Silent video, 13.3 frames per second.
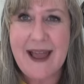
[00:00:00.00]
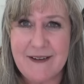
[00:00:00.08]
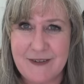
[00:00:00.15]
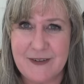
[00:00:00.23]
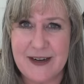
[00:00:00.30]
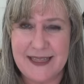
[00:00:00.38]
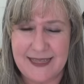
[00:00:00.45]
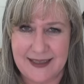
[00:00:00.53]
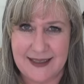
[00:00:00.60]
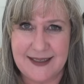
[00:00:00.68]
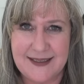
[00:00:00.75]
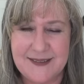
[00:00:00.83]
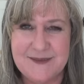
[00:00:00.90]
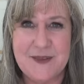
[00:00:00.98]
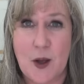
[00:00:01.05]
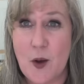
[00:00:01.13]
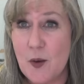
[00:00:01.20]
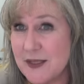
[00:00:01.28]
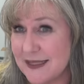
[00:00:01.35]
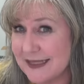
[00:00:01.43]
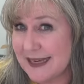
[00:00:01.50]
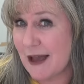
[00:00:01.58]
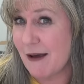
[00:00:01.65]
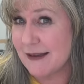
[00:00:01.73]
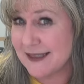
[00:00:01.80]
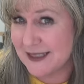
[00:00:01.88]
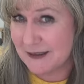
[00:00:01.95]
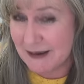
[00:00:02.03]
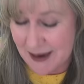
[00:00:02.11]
everything. Oh, see, now I'll tear